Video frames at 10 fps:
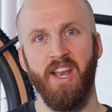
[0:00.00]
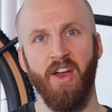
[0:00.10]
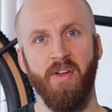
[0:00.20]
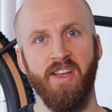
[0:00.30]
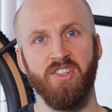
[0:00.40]
in
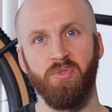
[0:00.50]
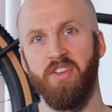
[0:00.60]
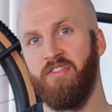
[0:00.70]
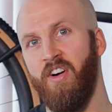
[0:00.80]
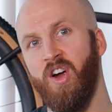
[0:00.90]
areas really
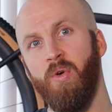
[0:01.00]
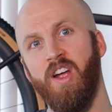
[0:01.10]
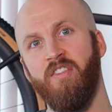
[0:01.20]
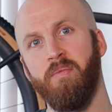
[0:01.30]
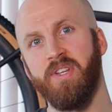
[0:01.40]
far away
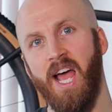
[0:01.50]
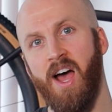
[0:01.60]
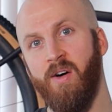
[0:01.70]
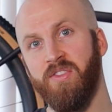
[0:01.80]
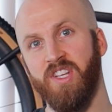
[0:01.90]
from
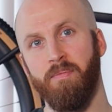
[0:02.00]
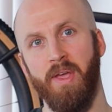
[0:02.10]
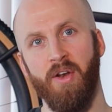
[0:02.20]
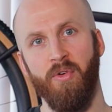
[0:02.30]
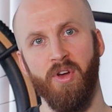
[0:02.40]
towns and
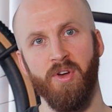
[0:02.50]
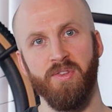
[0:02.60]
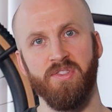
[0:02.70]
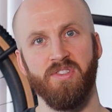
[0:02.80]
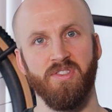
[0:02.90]
main roads,